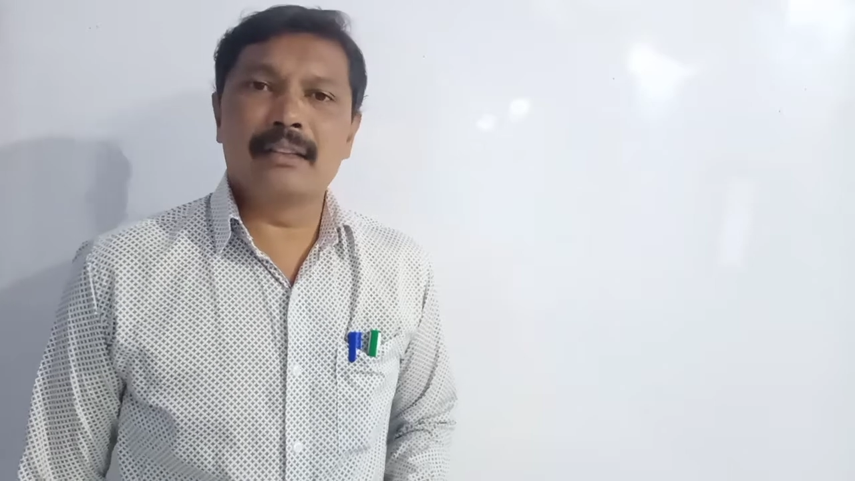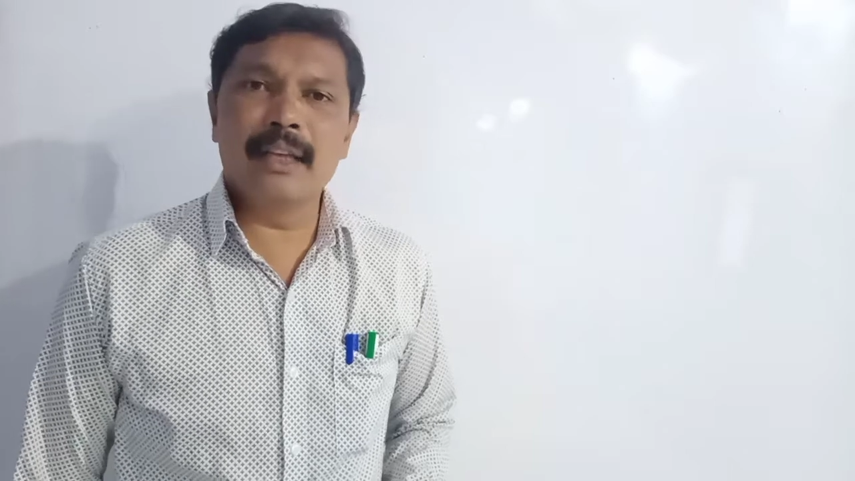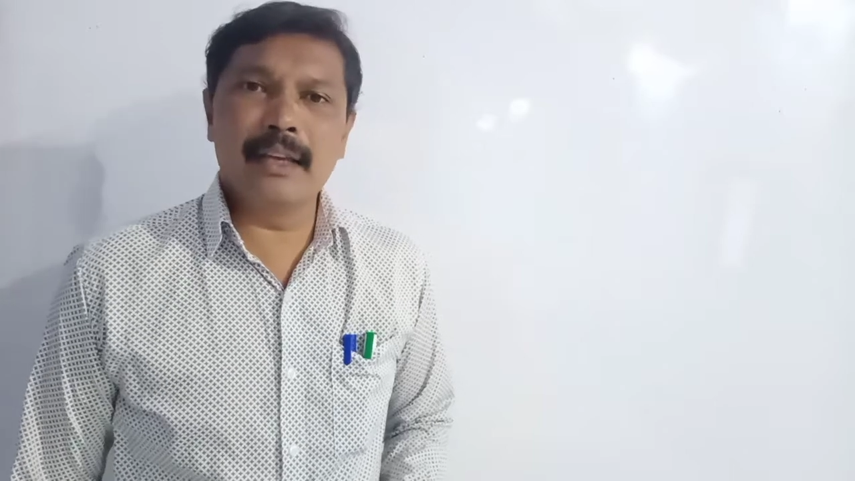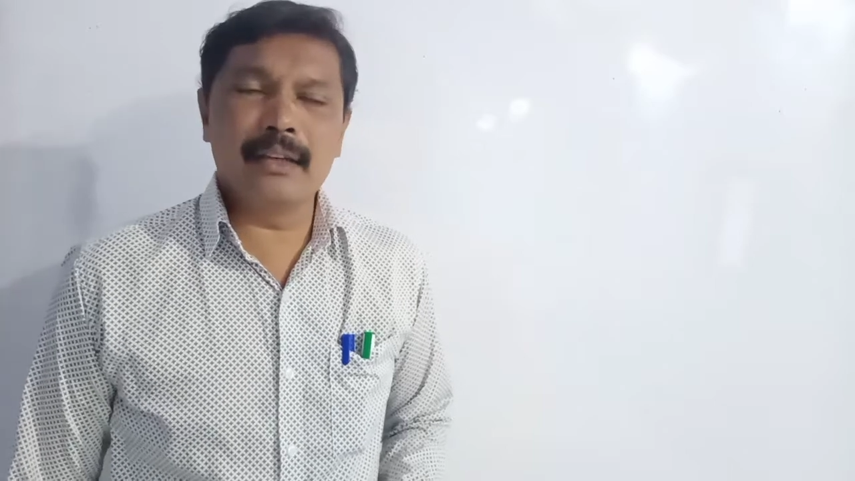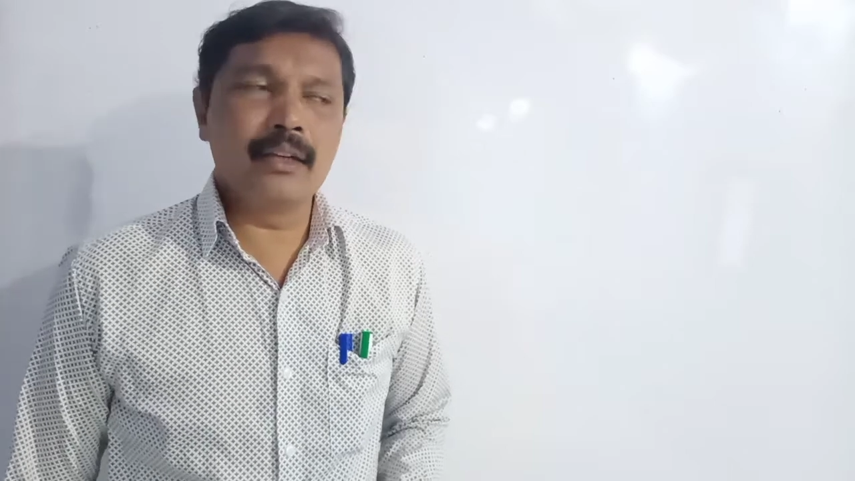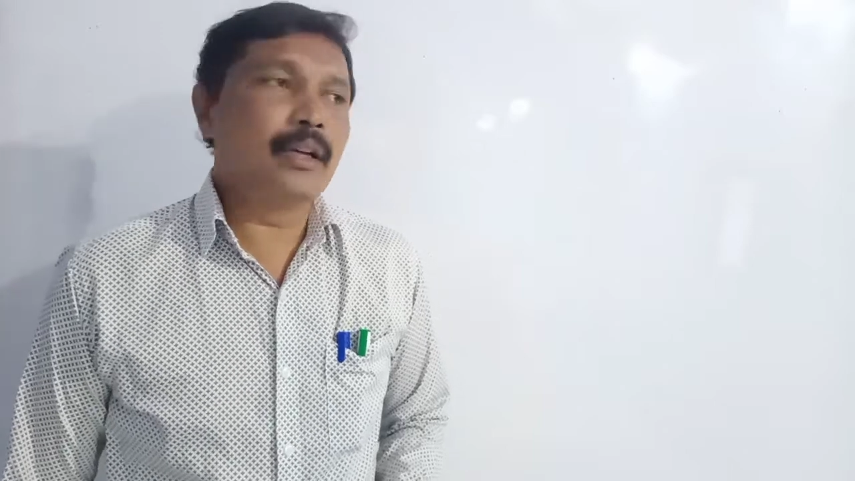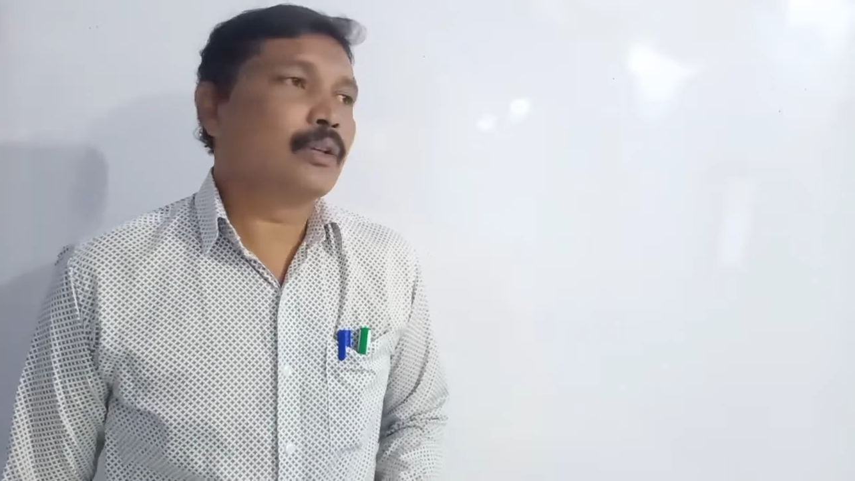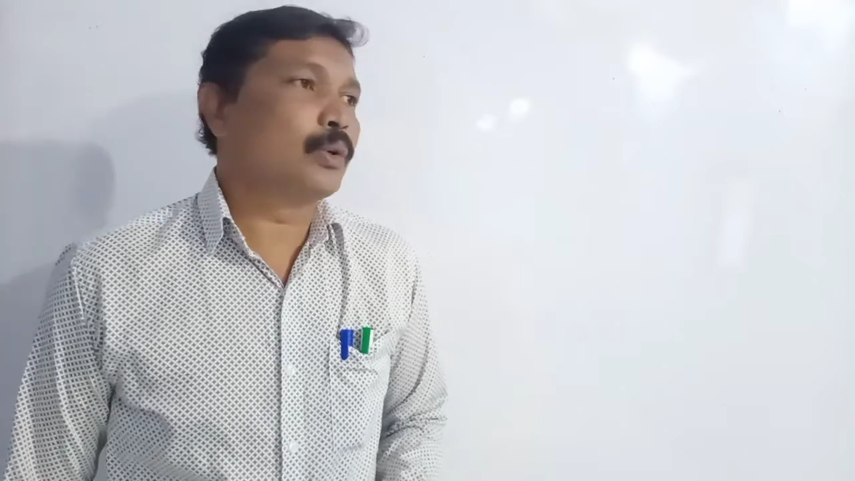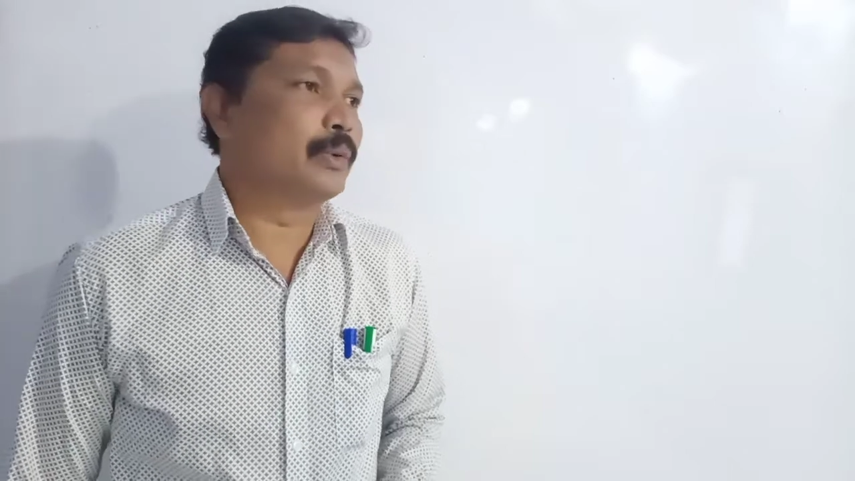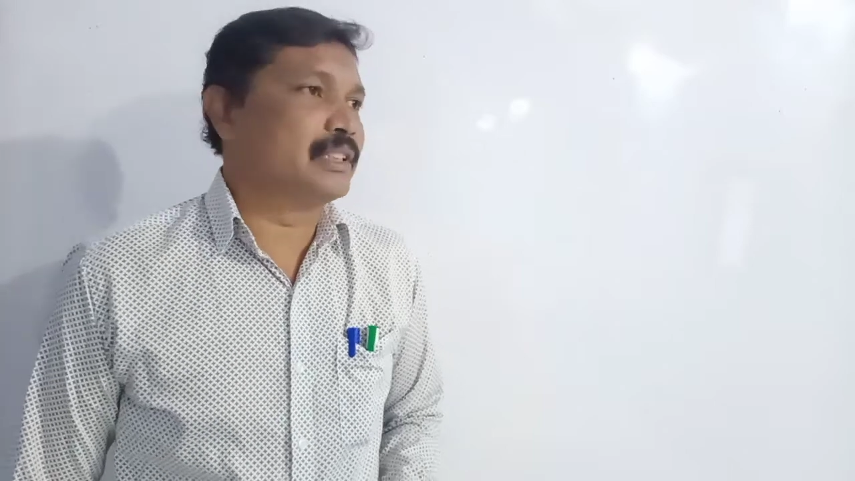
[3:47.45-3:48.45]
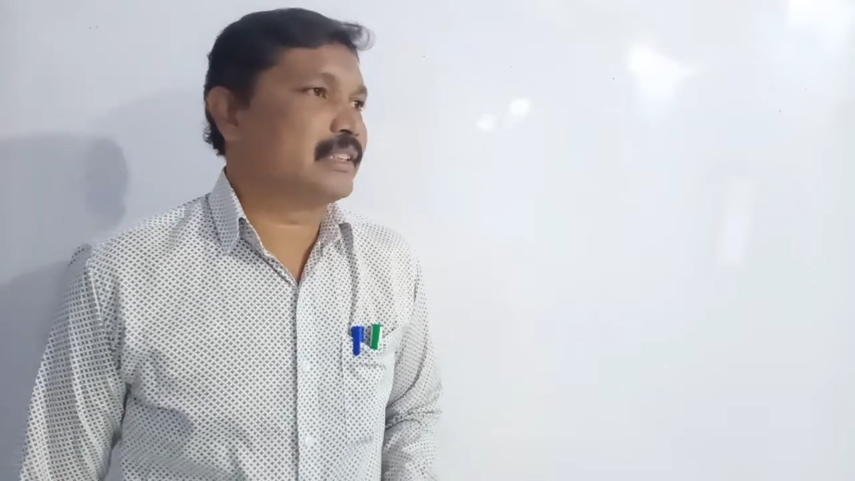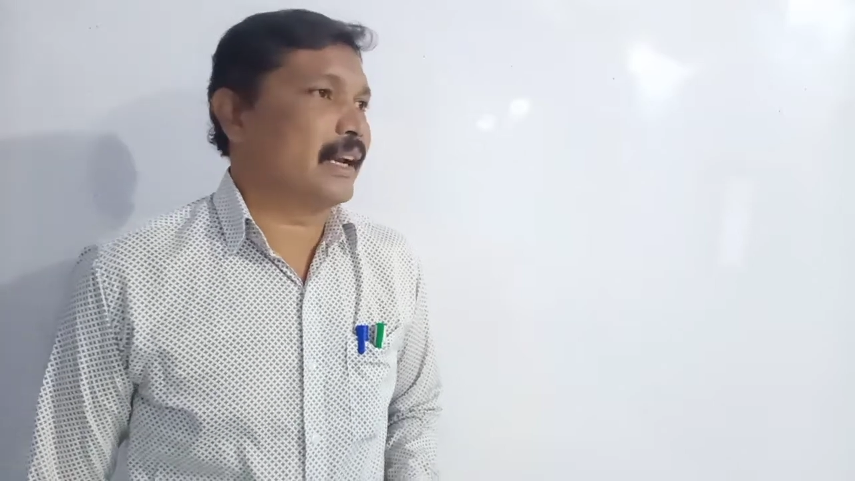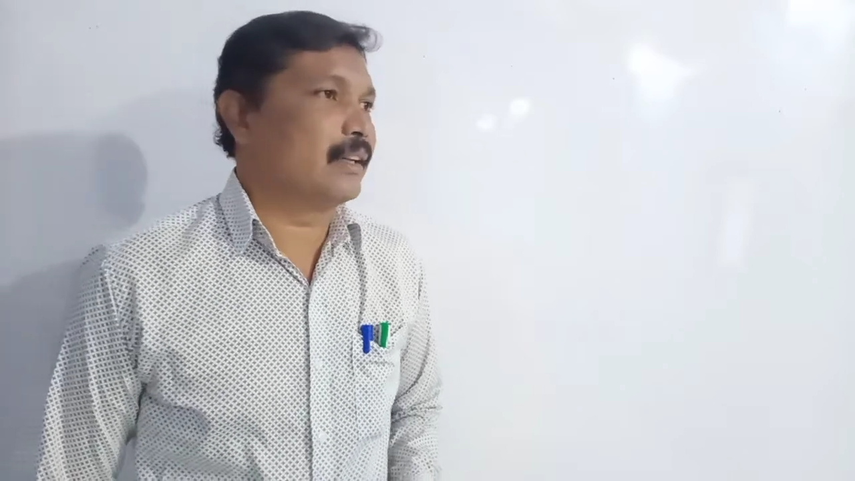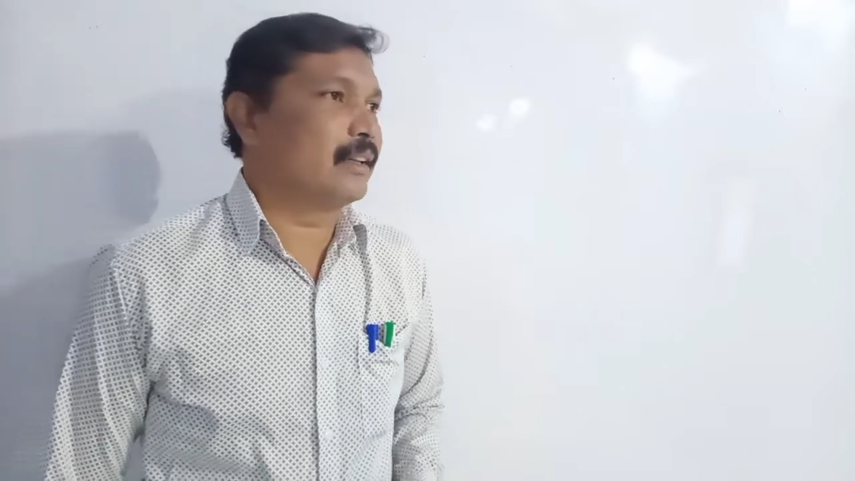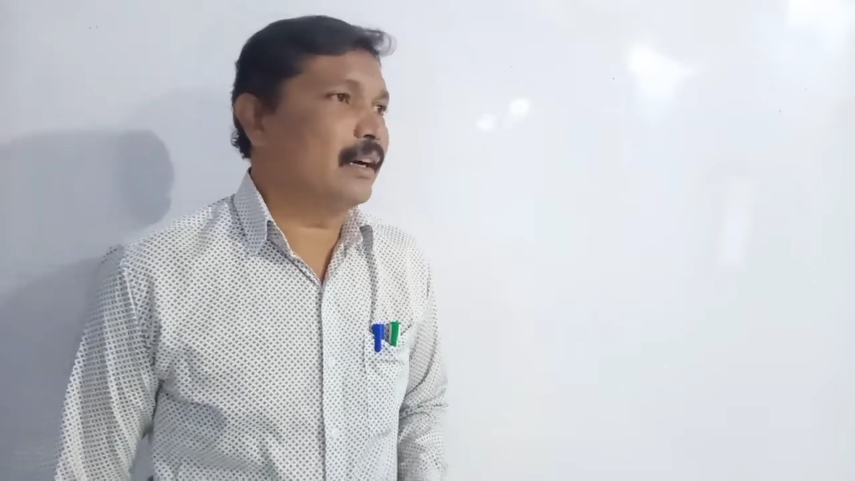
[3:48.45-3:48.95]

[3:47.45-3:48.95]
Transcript: thick to withstand